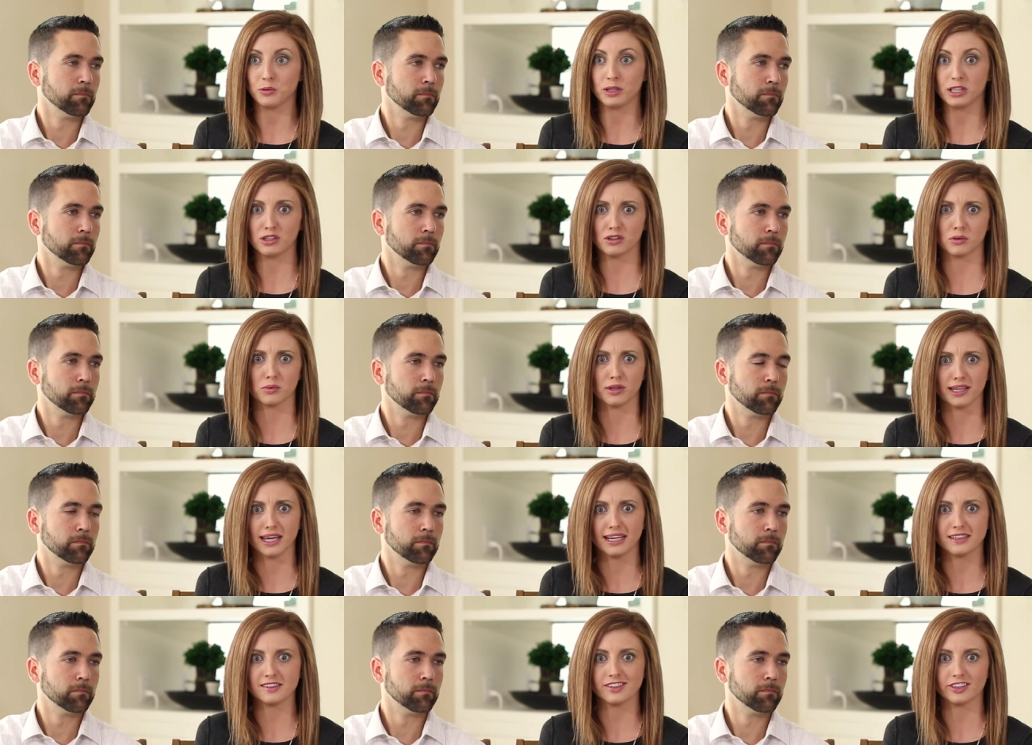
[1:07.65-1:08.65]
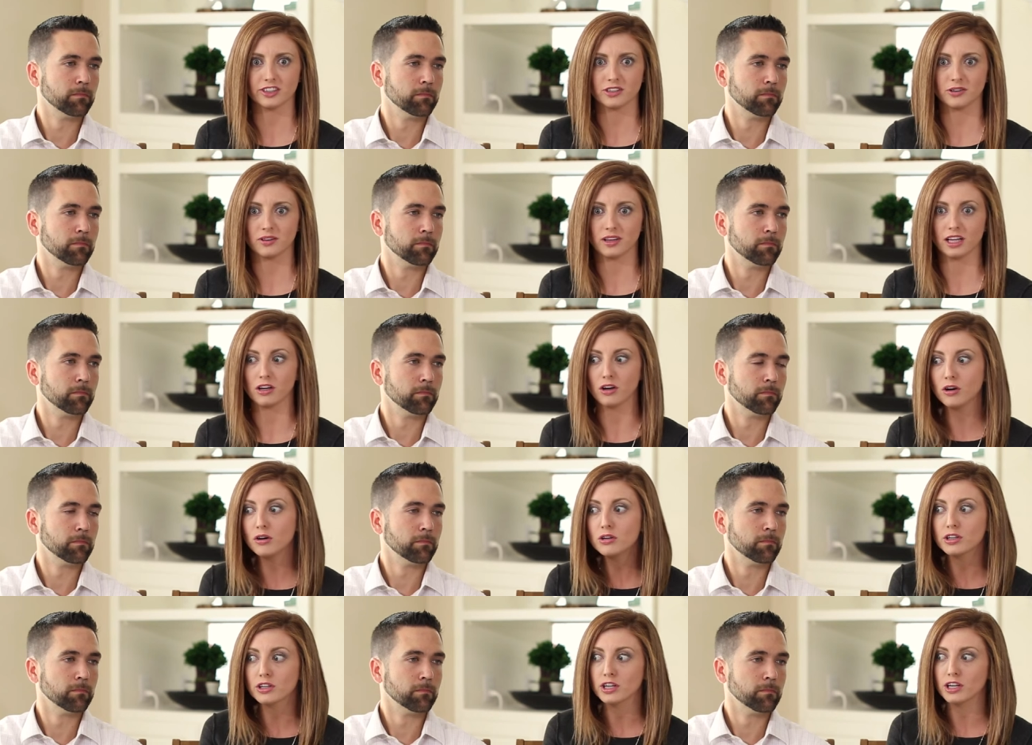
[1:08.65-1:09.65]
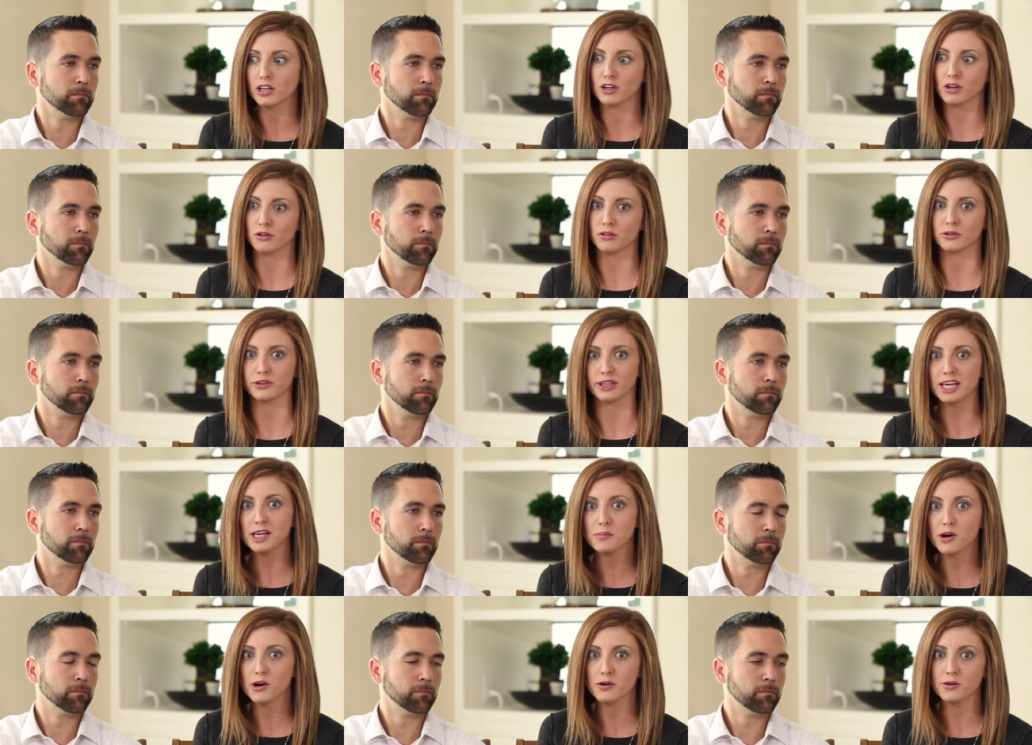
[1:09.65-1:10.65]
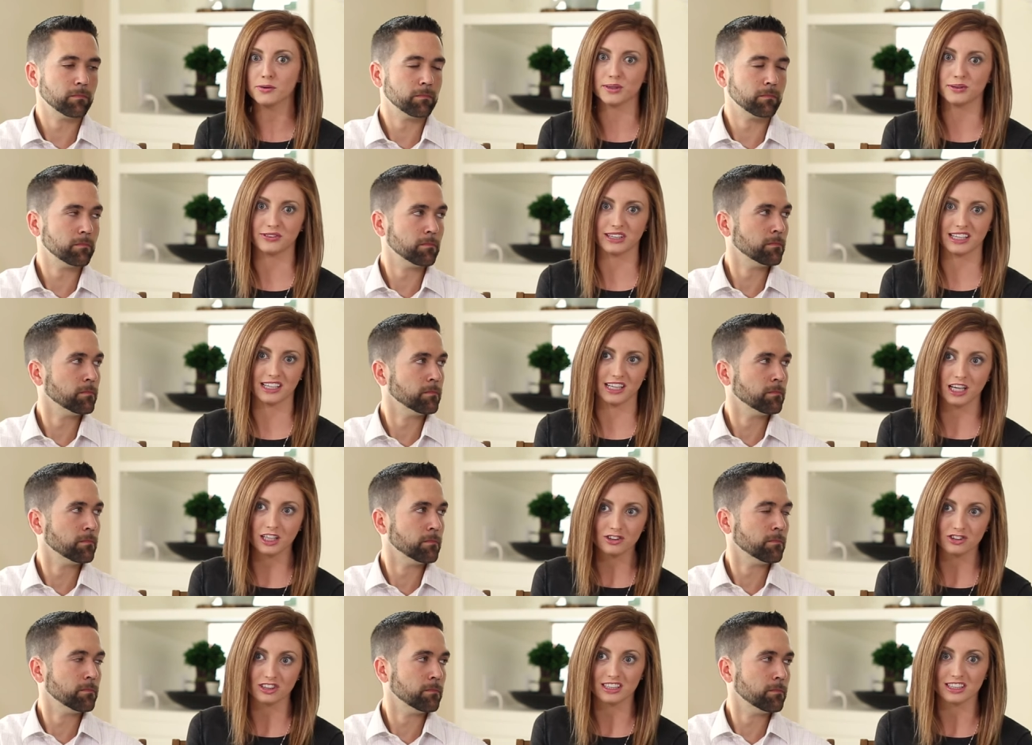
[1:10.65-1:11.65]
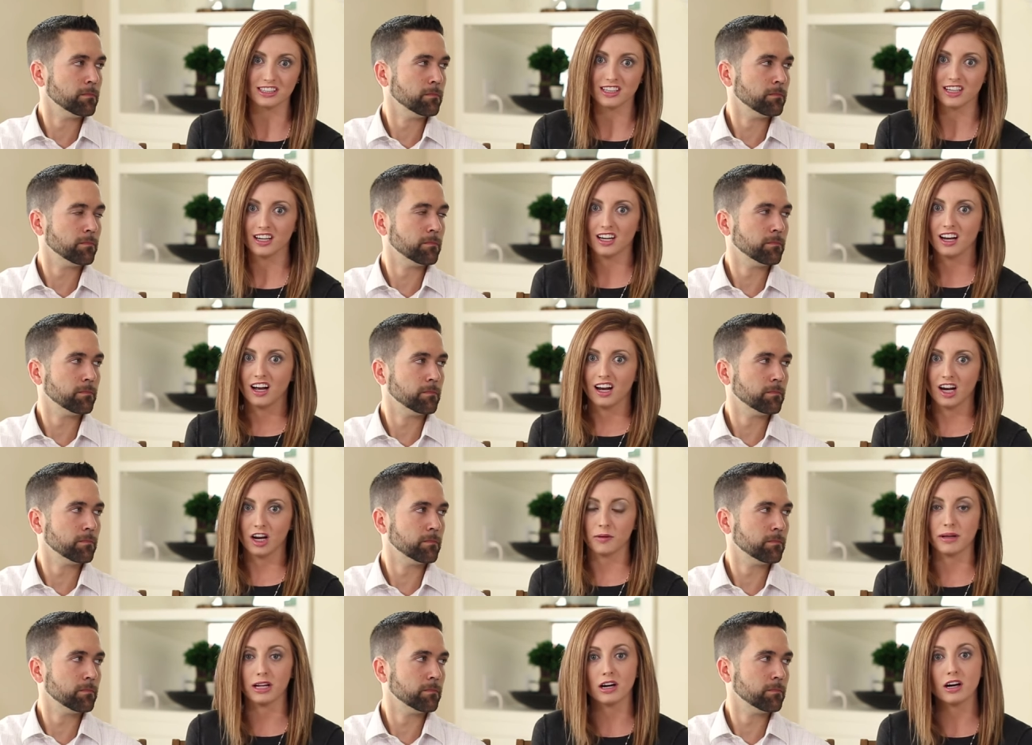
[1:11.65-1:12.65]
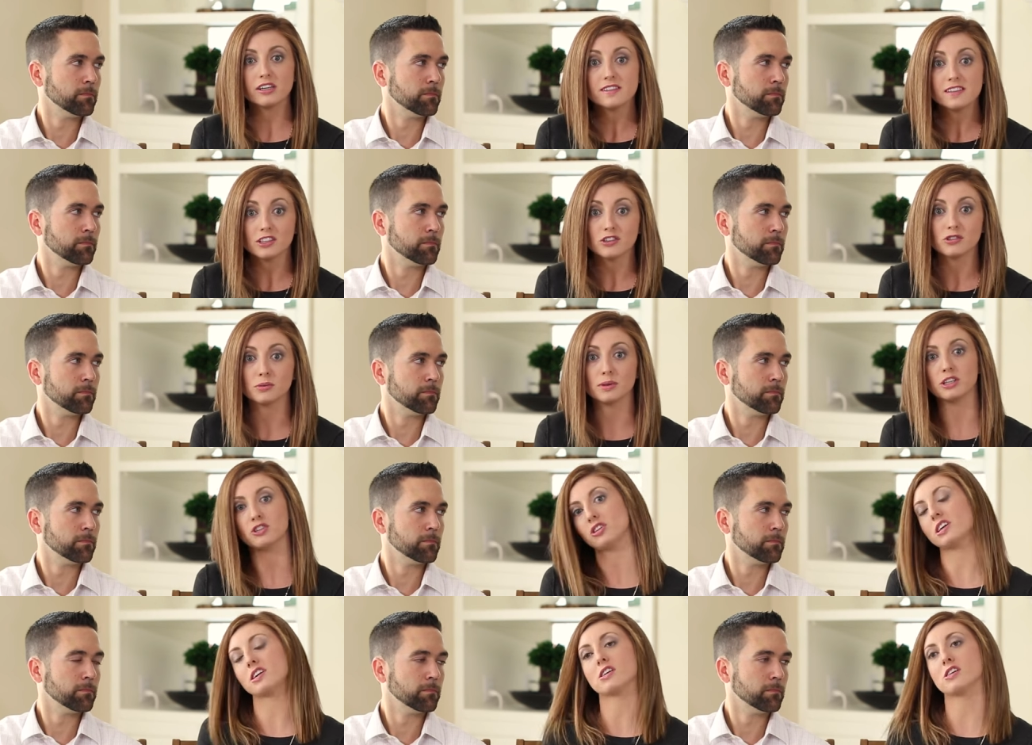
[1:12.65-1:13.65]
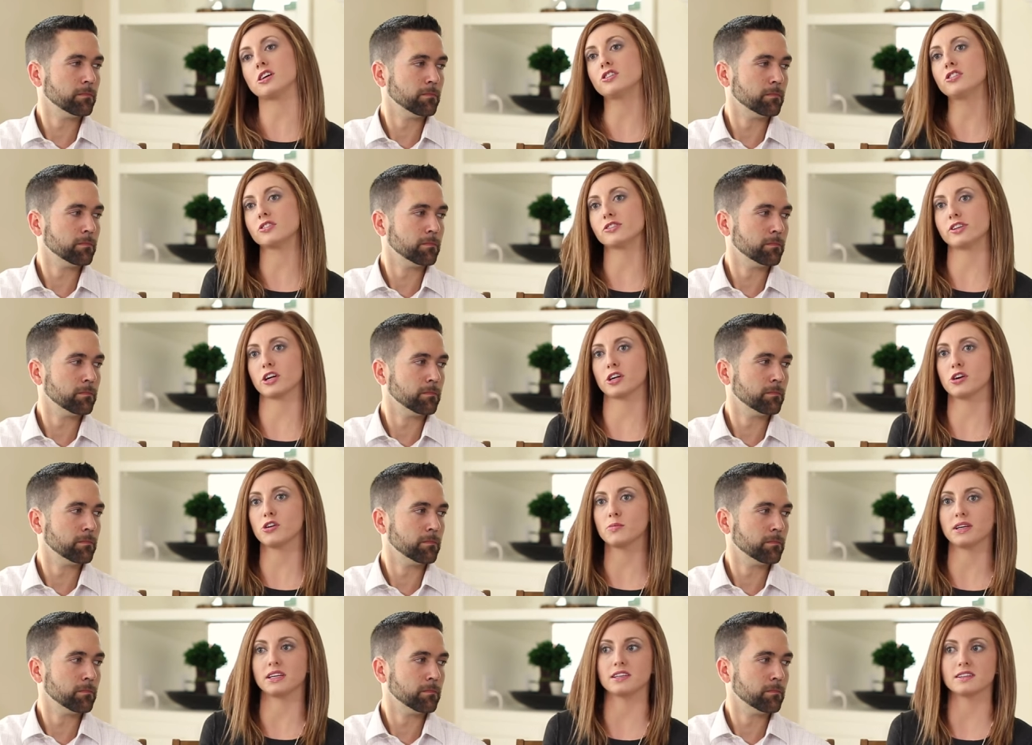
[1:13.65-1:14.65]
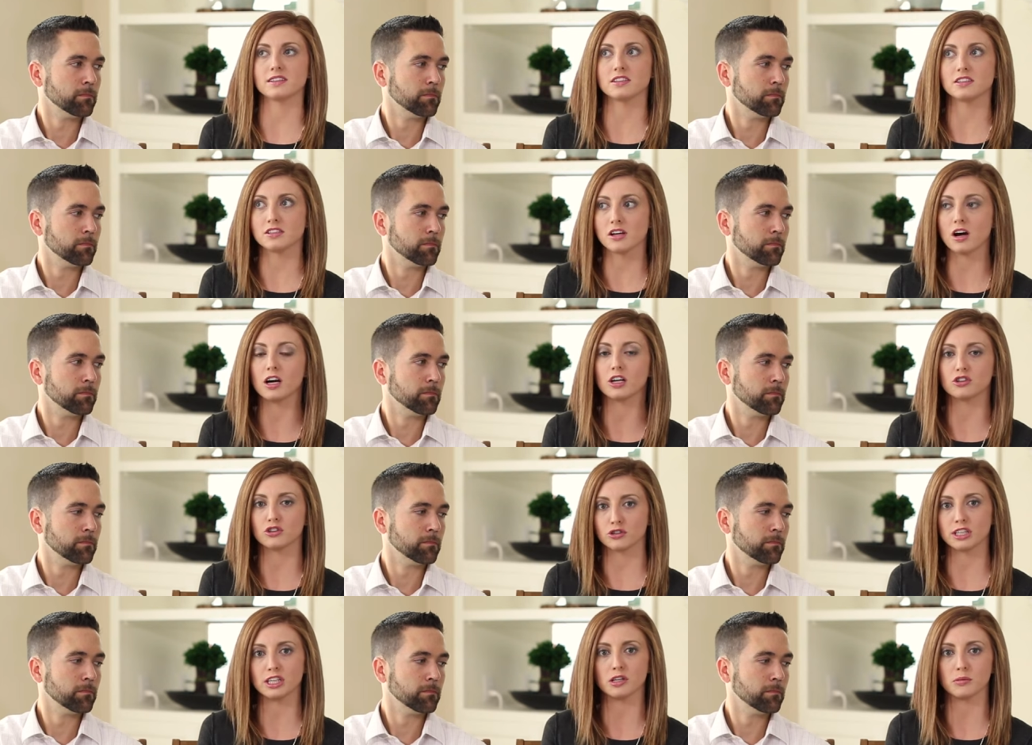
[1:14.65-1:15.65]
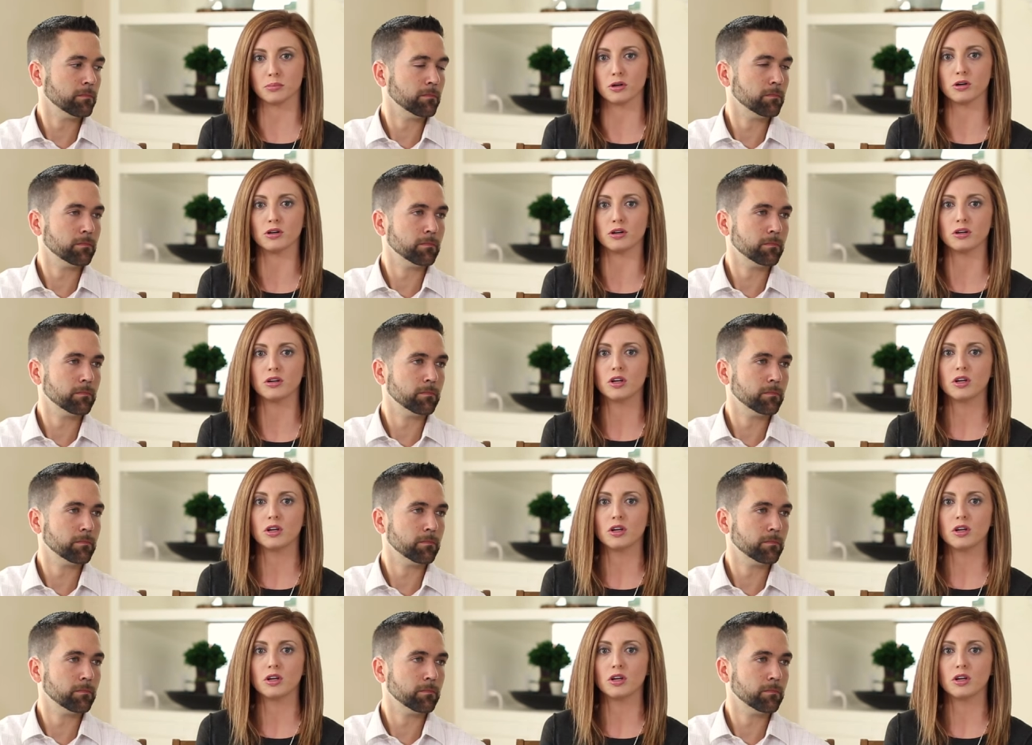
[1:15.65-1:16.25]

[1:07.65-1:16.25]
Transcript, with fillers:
Speaker 1: you hear the word cancer and you think, oh, you're going to go through chemo and radiation. Um, in our situation, chondrosarcoma is not treatable